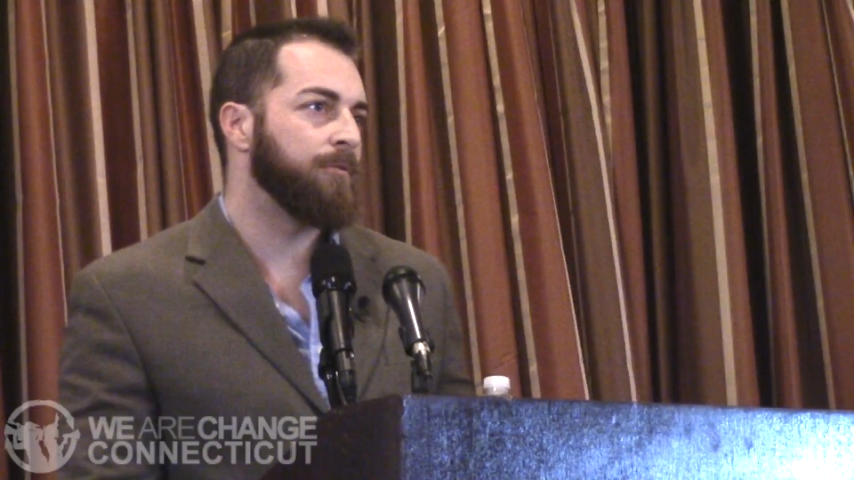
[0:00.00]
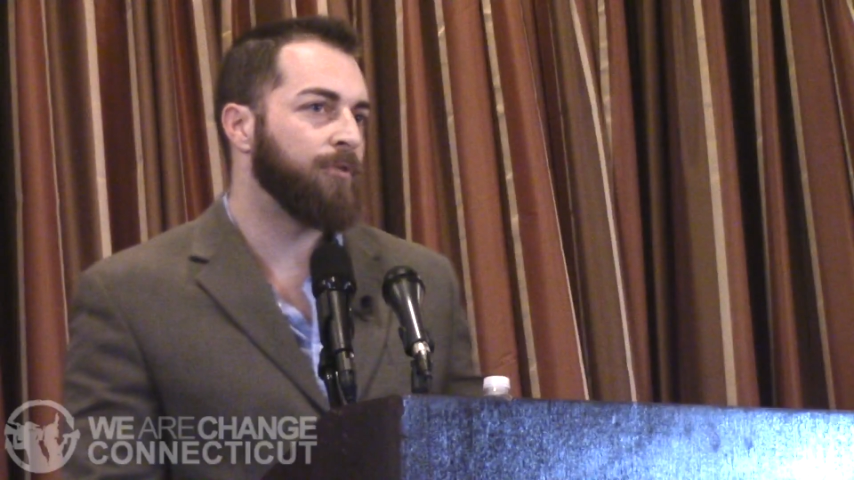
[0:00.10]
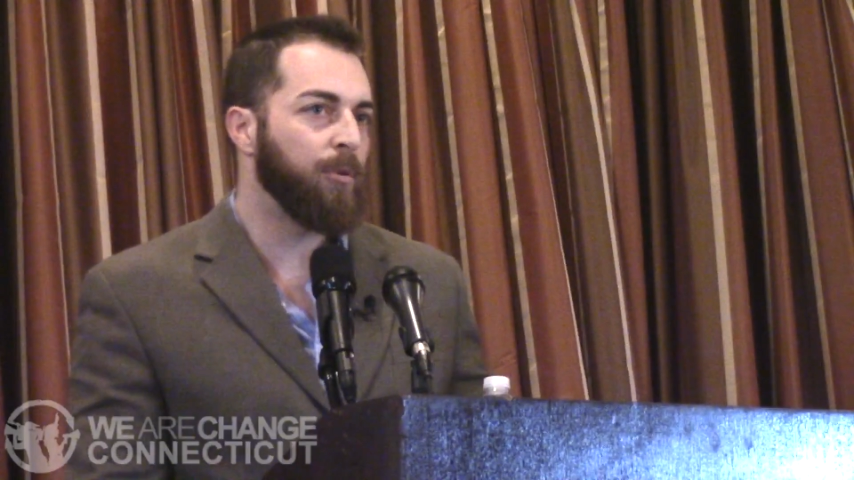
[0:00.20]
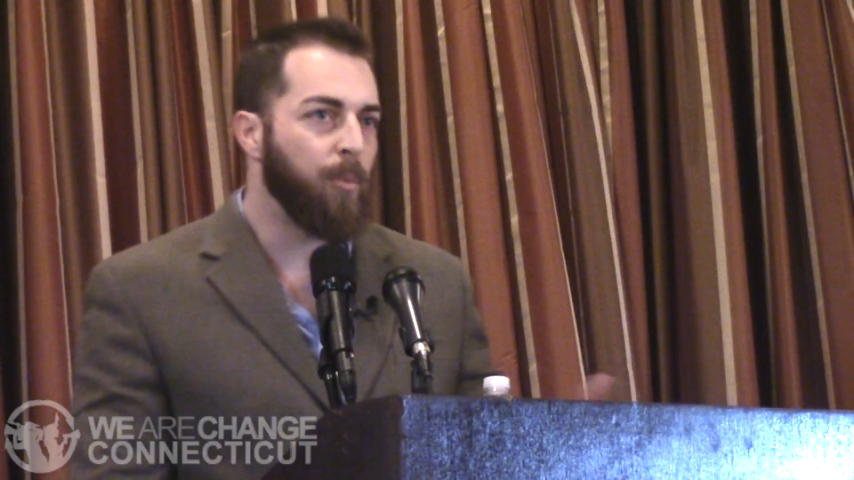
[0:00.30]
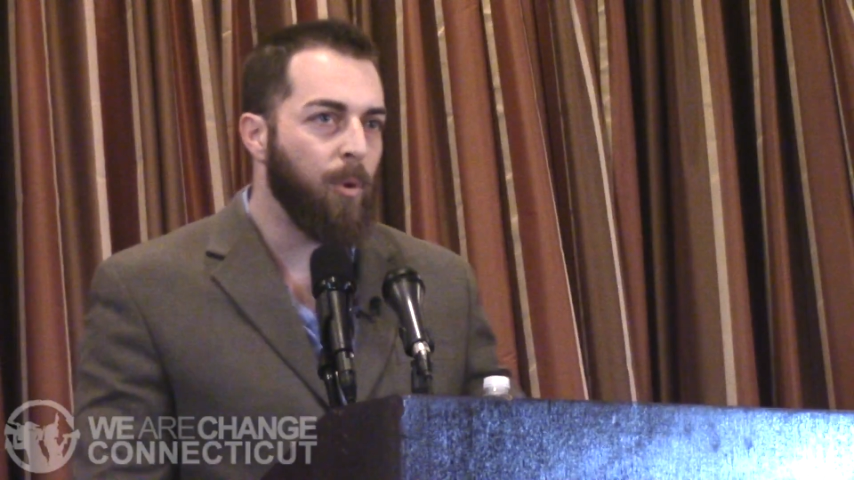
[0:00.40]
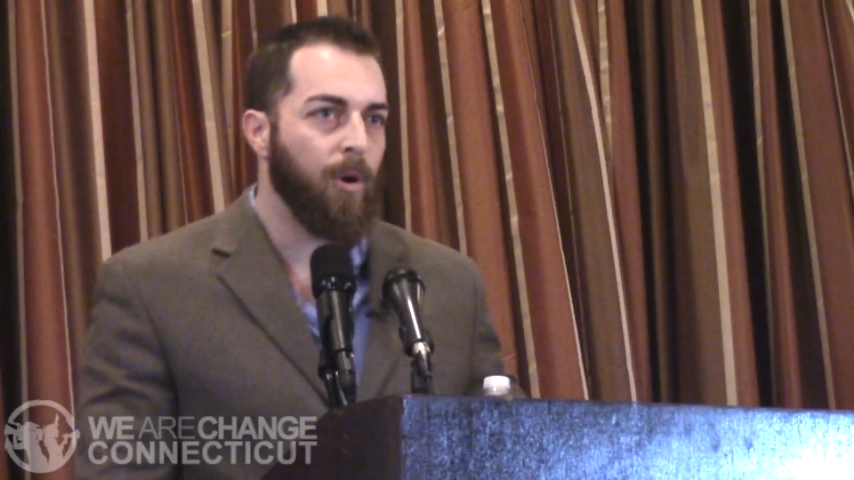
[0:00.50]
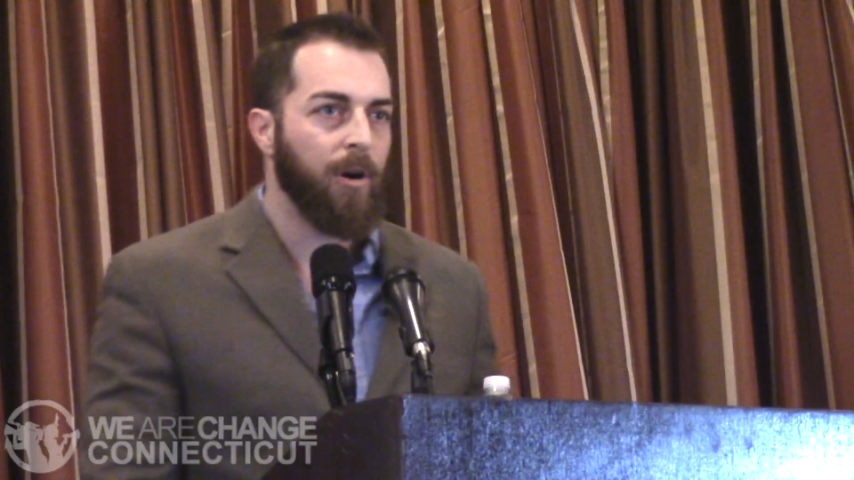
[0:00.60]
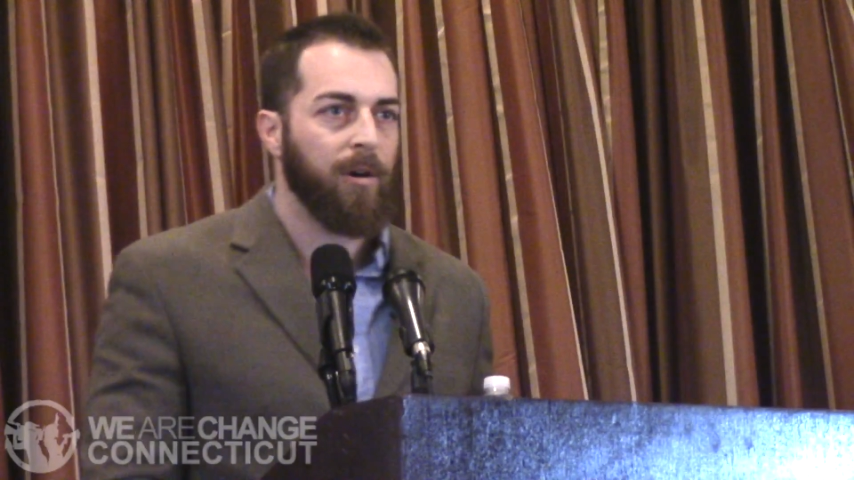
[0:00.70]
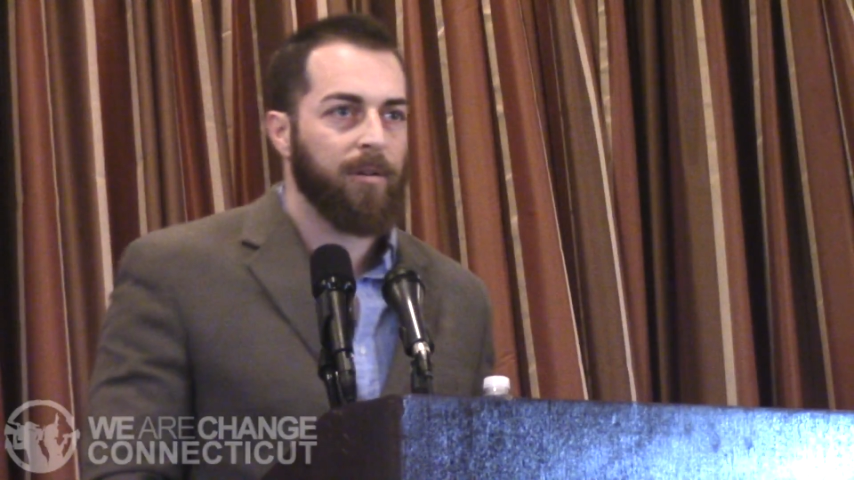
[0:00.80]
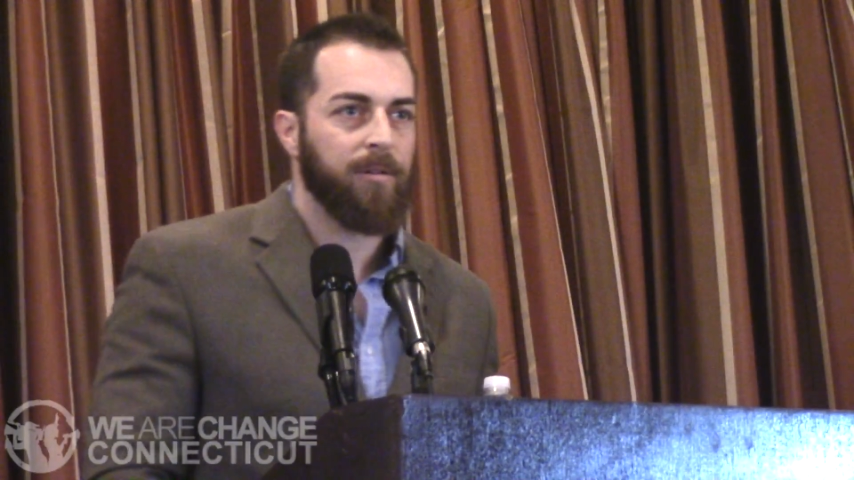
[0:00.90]
for
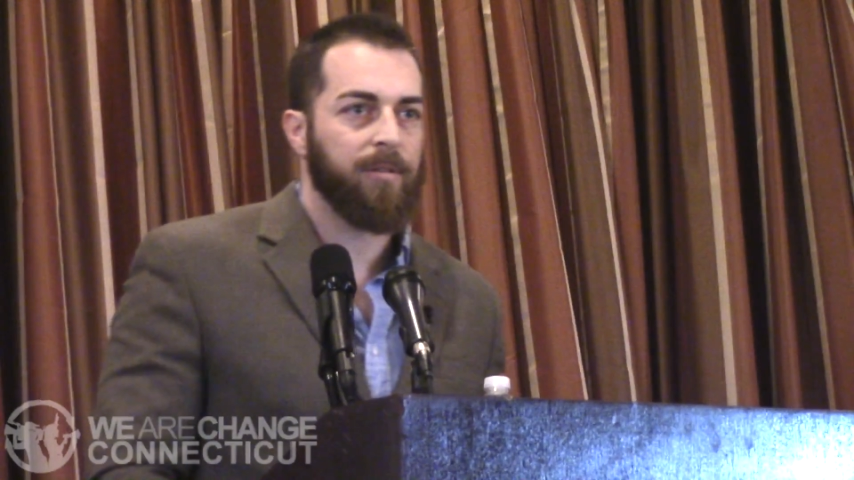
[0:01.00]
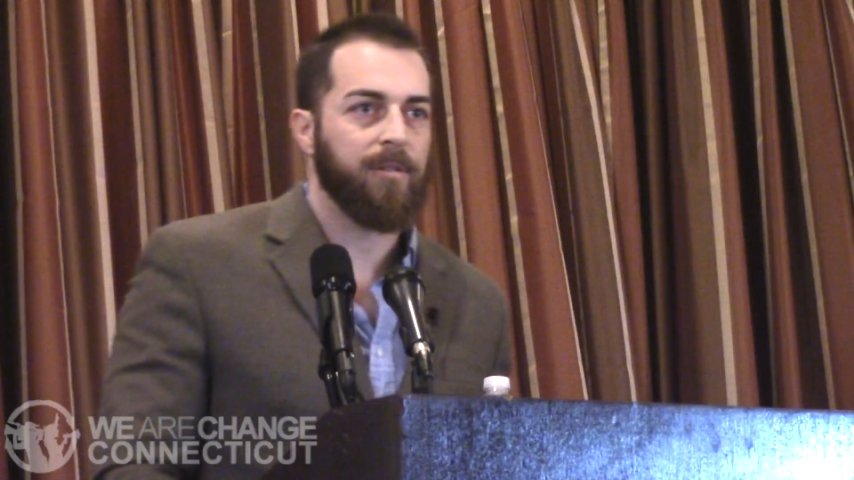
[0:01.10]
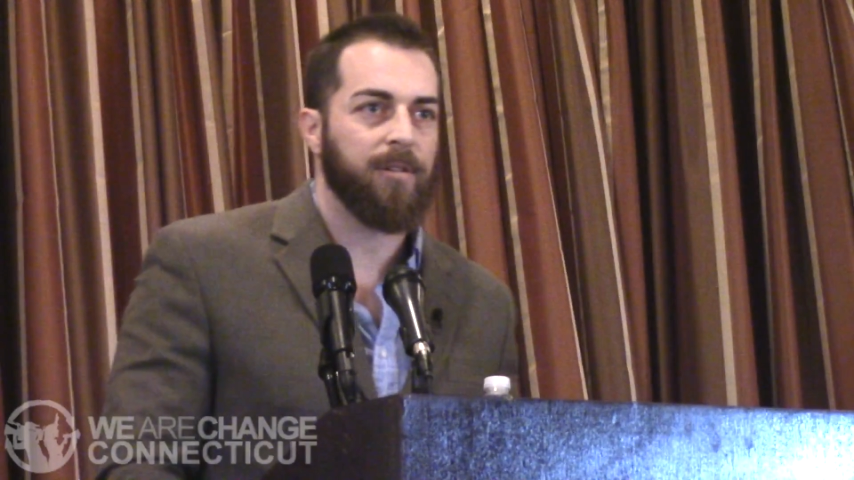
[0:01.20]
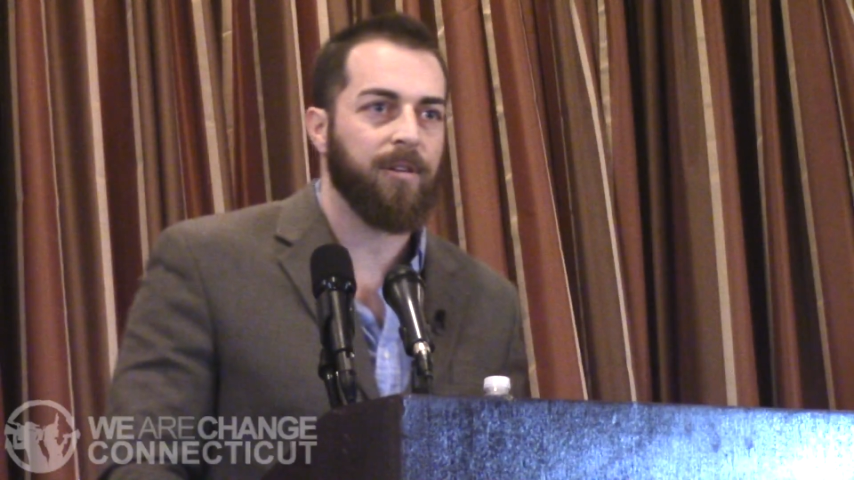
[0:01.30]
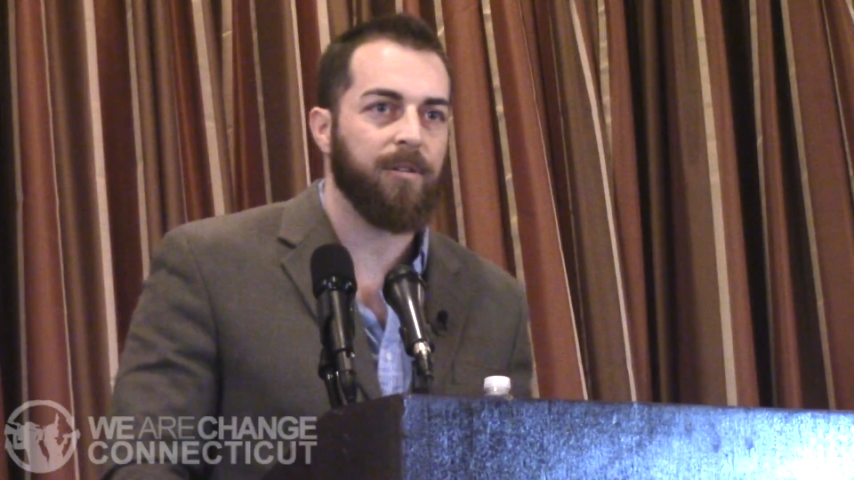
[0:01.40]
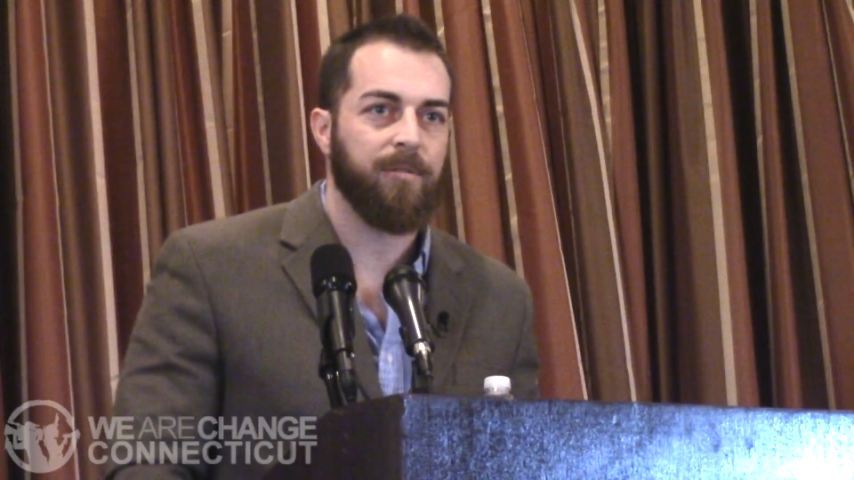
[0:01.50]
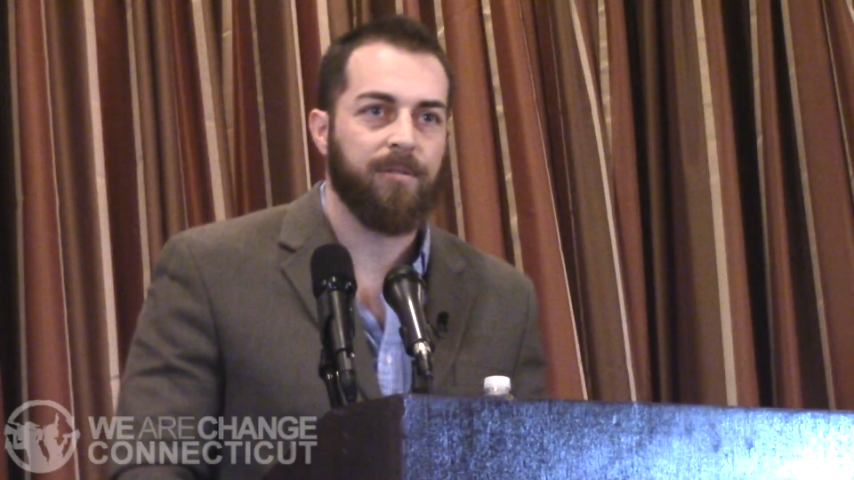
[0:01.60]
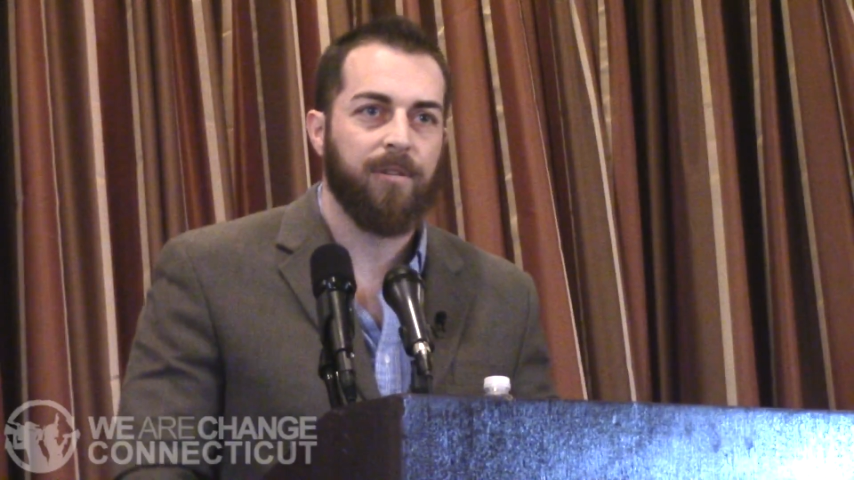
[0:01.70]
war, you know.